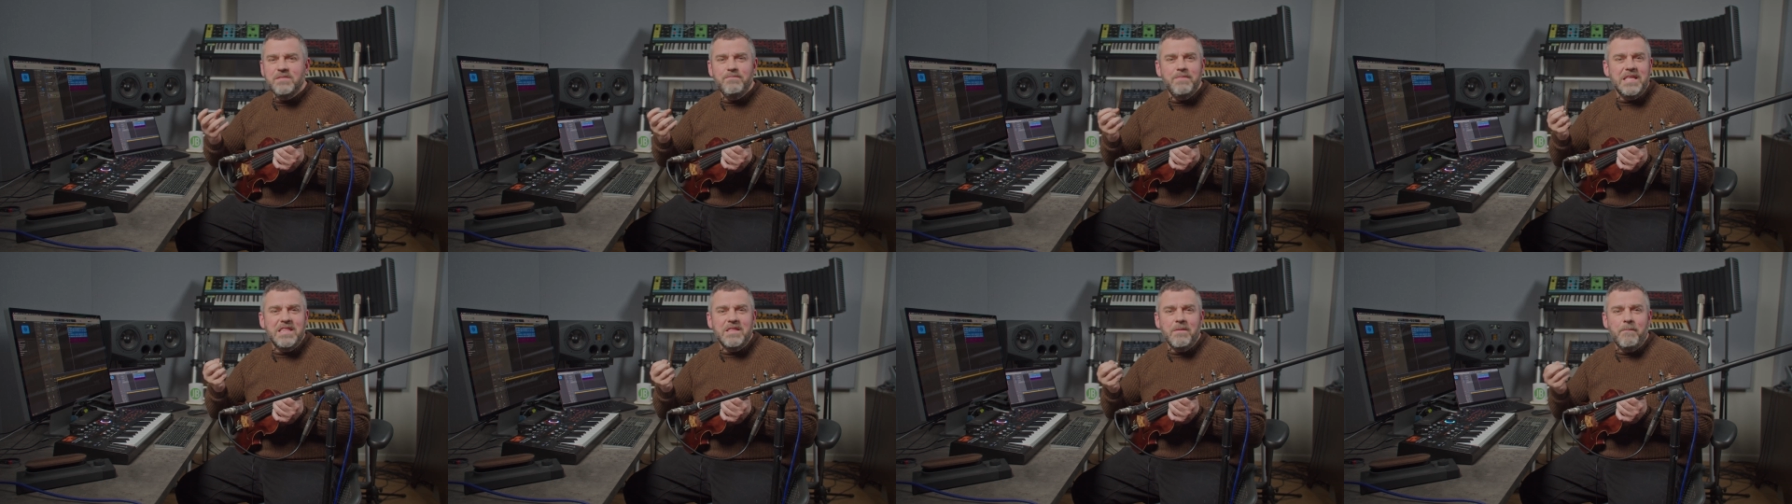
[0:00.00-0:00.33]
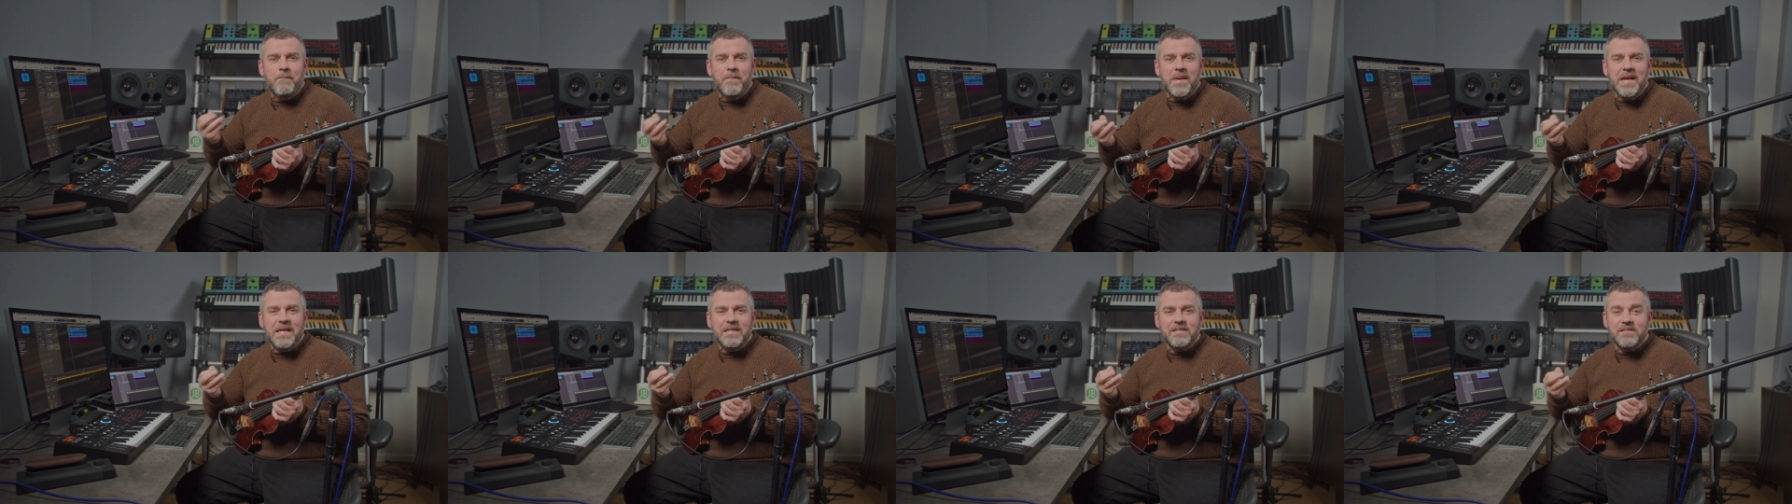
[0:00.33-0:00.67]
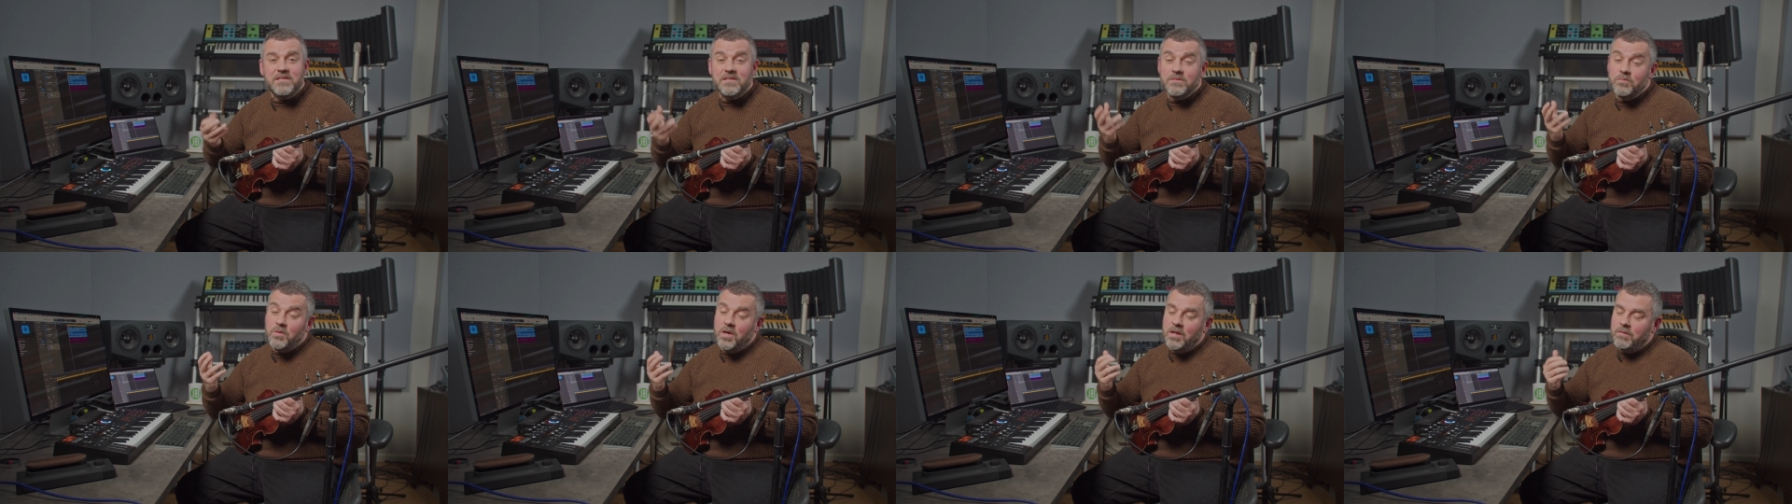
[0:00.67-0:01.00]
be the
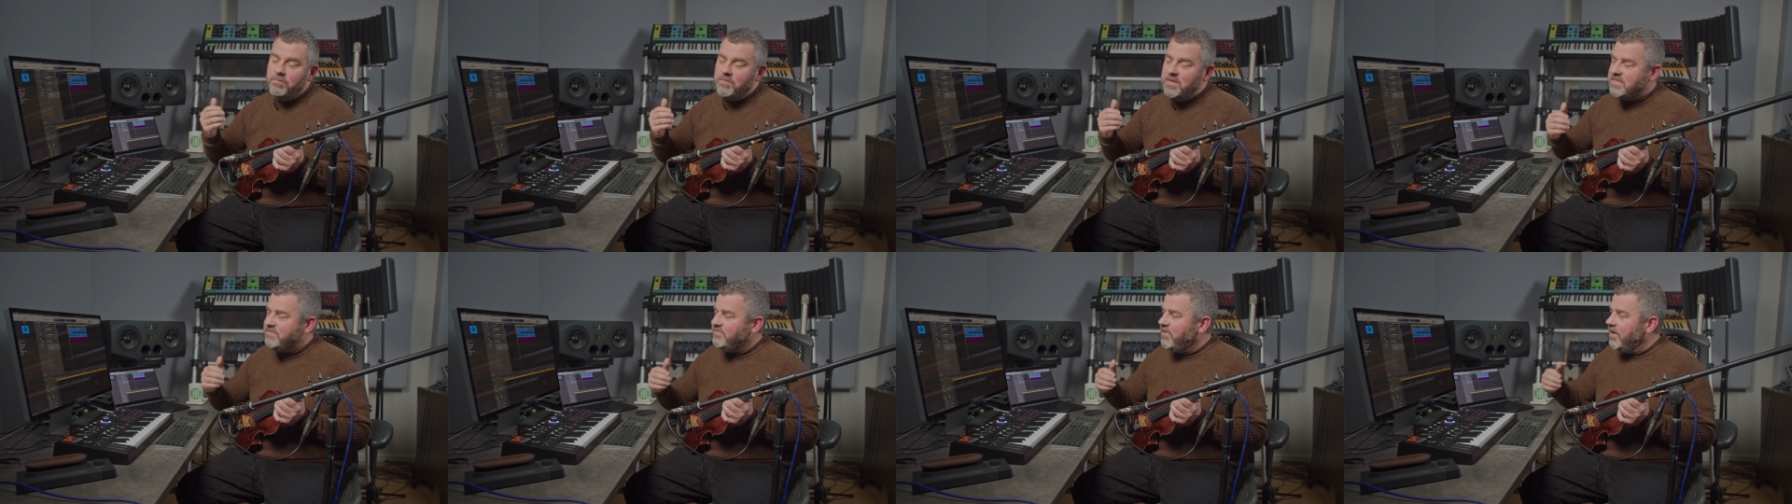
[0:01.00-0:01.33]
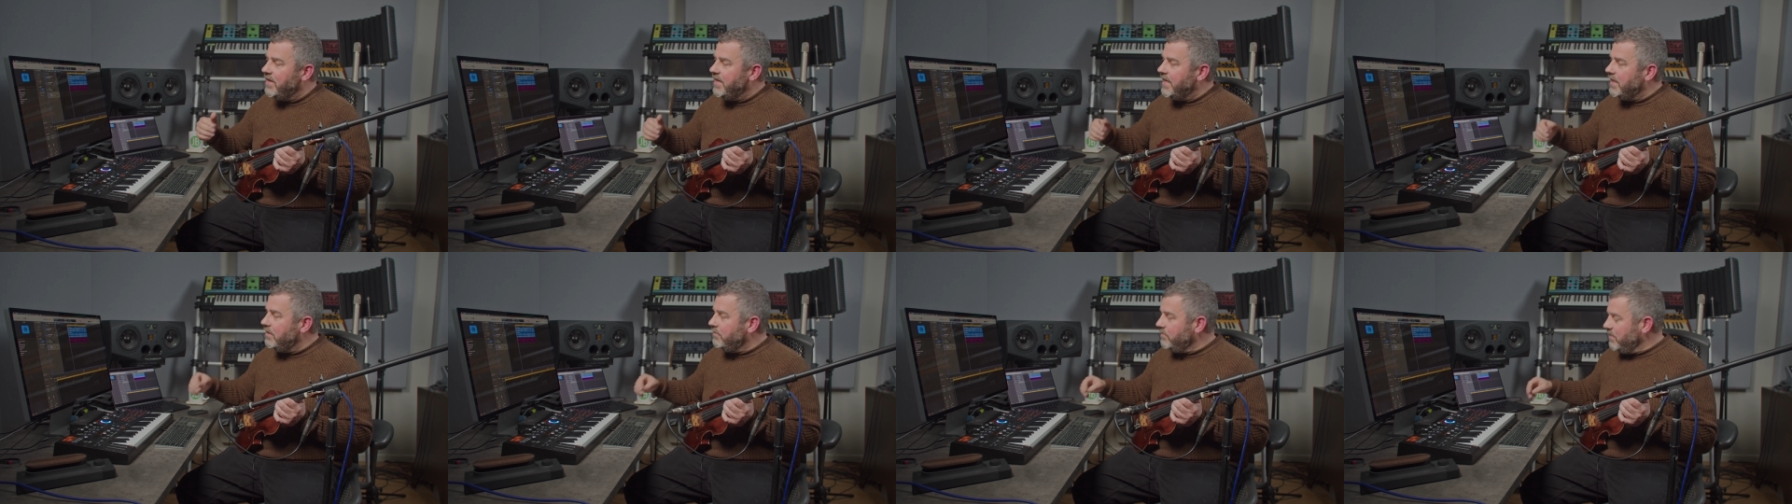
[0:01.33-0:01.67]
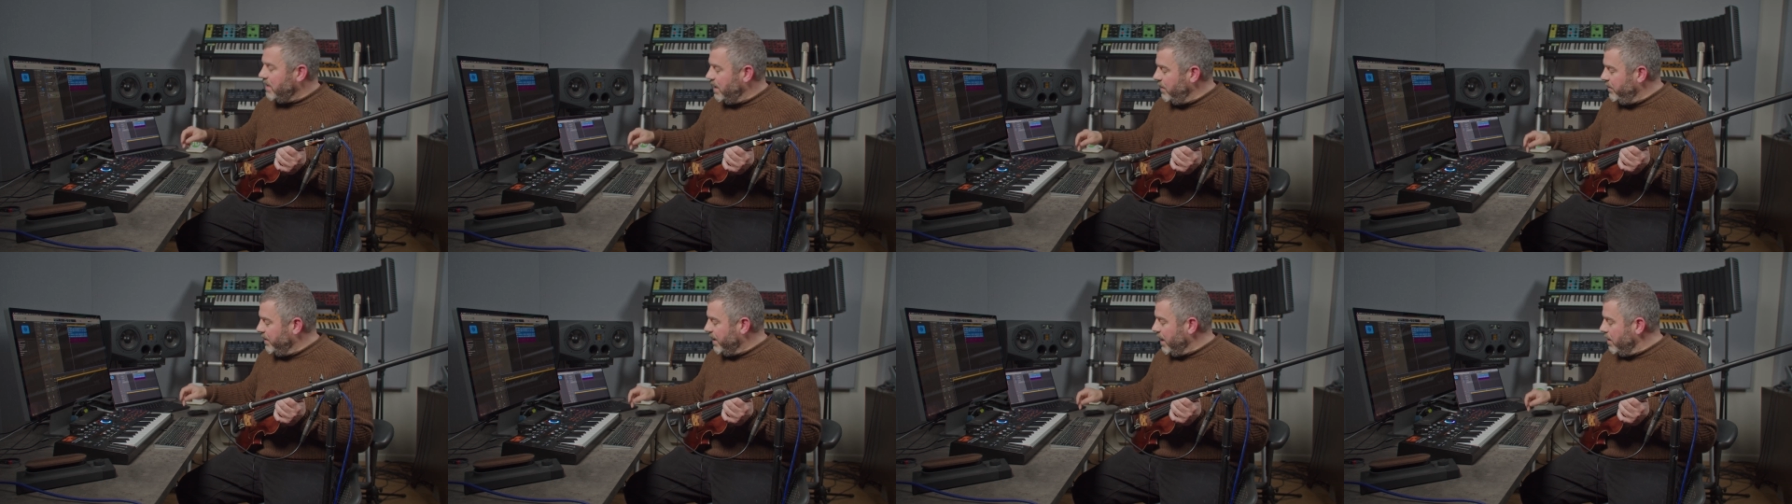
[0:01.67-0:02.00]
best? Well, let's find out.
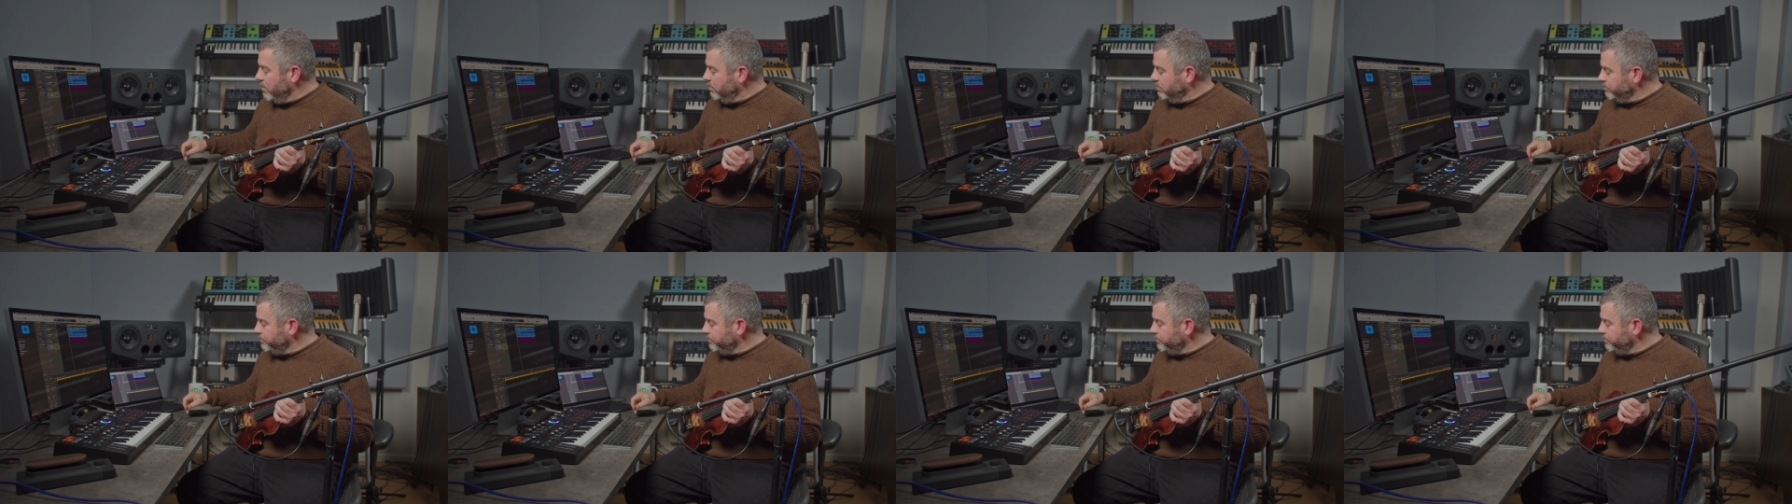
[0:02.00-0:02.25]
Here we go.